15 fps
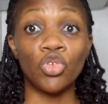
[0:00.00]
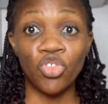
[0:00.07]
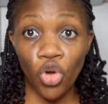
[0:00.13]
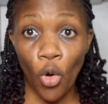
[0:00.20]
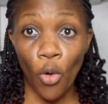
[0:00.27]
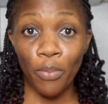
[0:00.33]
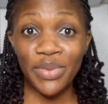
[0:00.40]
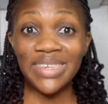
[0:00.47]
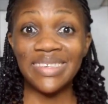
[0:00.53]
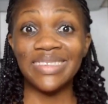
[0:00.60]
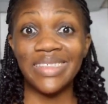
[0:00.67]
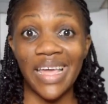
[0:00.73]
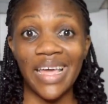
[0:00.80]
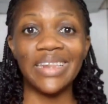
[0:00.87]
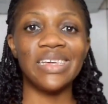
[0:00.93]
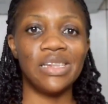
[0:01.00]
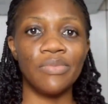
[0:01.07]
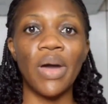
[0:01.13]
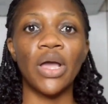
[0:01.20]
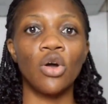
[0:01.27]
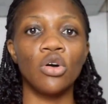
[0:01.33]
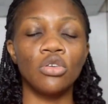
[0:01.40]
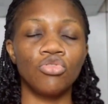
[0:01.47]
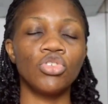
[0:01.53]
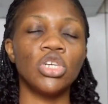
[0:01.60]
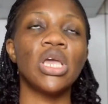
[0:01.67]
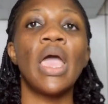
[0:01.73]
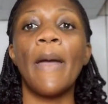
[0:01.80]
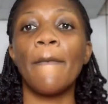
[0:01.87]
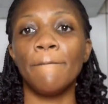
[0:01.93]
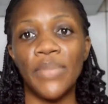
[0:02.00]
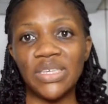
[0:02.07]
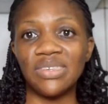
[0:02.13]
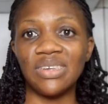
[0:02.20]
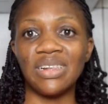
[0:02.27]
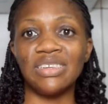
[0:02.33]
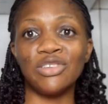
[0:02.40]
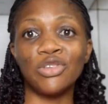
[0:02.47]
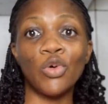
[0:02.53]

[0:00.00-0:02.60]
job is dead in my country, basically.